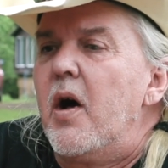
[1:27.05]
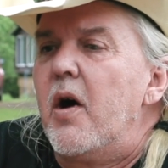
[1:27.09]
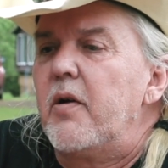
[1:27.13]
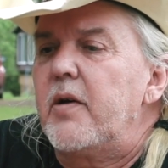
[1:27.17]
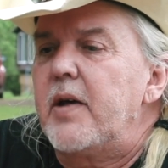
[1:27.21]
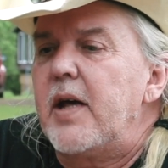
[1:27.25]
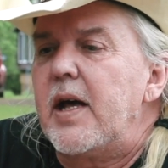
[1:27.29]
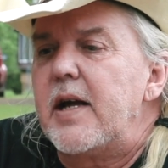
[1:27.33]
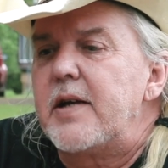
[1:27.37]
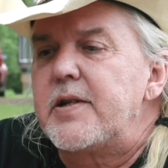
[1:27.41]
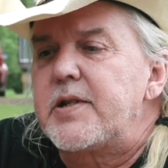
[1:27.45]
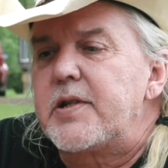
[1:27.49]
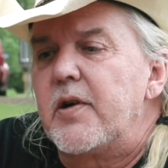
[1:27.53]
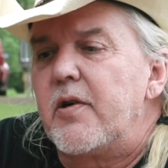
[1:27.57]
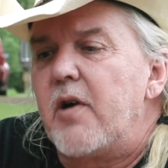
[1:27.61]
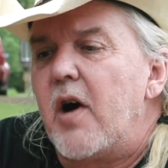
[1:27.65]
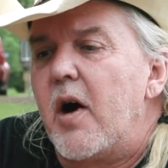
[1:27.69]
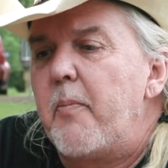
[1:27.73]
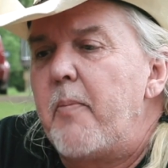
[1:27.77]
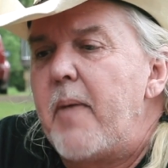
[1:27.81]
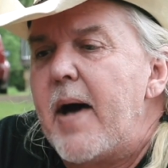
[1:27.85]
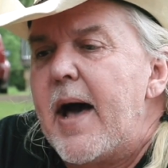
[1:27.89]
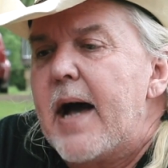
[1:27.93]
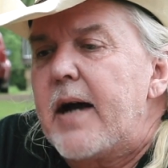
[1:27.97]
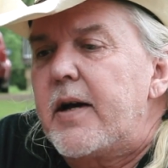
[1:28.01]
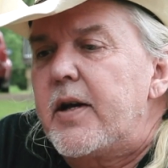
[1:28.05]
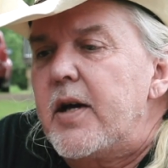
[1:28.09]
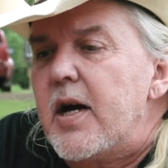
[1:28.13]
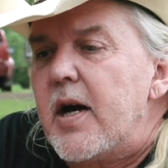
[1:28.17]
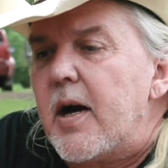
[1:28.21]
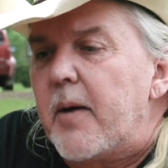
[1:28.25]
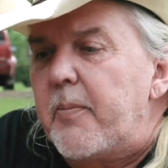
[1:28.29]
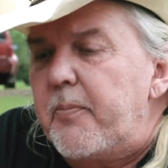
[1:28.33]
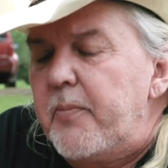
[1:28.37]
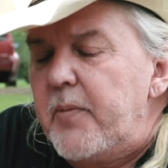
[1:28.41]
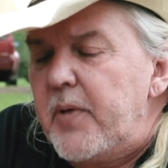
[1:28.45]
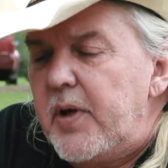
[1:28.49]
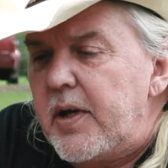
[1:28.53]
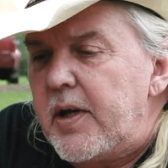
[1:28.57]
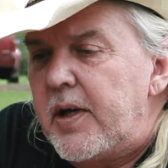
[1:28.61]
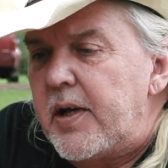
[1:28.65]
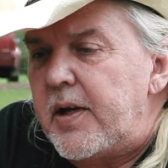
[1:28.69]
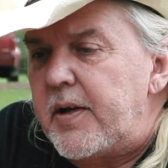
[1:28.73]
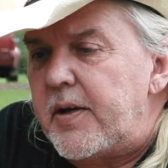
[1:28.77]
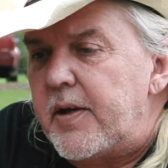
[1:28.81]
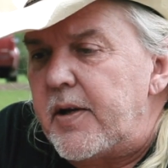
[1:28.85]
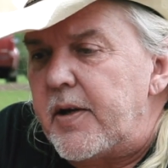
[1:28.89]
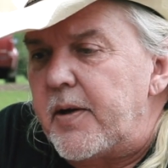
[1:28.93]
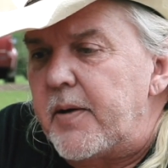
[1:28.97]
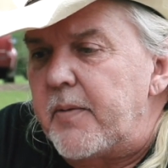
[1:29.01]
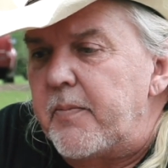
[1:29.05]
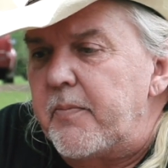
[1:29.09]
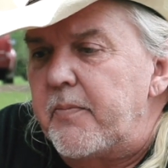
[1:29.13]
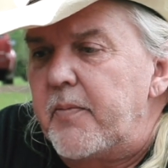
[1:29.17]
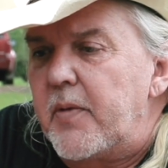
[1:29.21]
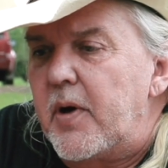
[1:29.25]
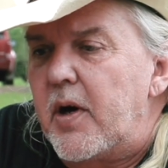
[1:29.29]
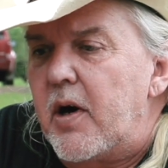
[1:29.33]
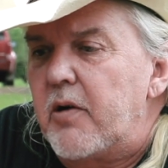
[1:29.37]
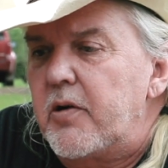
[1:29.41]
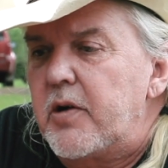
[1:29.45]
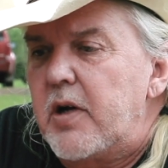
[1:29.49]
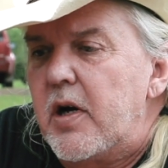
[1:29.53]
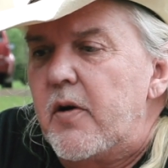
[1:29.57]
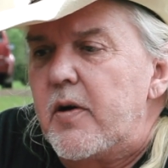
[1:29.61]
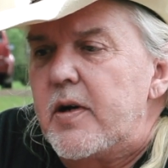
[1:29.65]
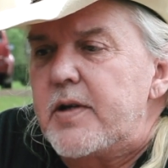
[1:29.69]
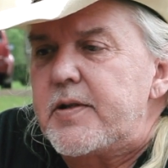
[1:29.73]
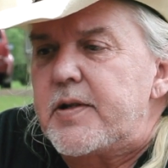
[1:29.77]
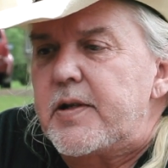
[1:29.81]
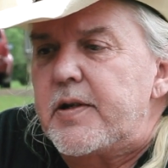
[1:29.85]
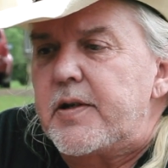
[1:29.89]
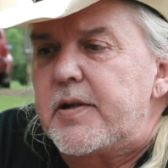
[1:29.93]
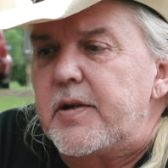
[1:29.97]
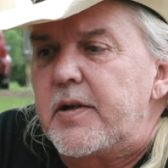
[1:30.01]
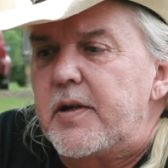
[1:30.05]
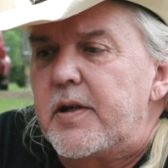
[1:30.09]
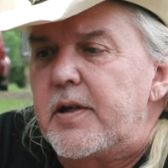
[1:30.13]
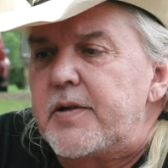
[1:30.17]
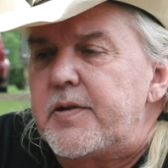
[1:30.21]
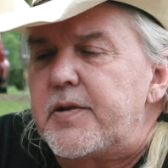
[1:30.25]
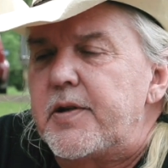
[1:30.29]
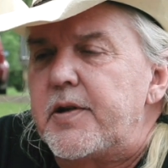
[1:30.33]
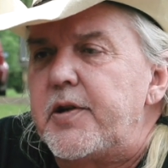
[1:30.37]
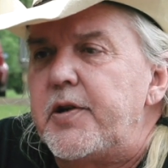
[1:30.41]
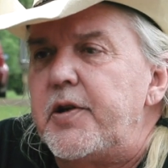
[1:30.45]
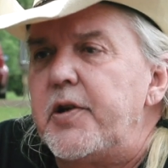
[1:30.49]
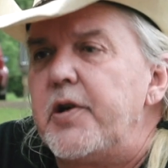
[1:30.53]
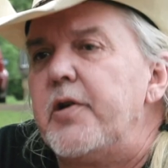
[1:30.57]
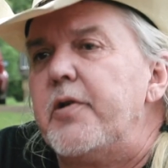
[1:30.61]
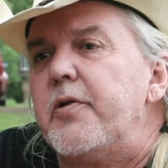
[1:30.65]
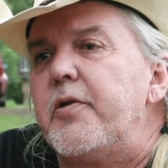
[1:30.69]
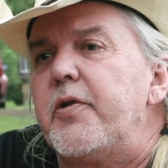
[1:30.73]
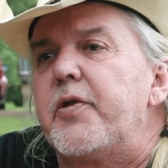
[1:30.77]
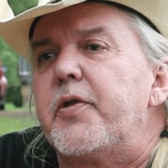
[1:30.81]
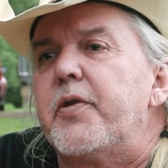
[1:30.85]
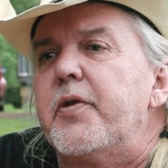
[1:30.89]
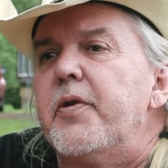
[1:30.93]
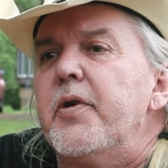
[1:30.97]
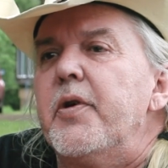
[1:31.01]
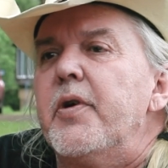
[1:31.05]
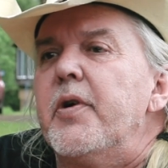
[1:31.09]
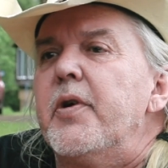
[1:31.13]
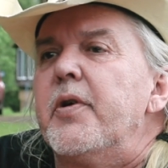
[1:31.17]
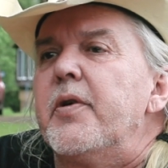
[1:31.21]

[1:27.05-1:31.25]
Okay, so I'll back up, and um, I'll go as a, as a youth.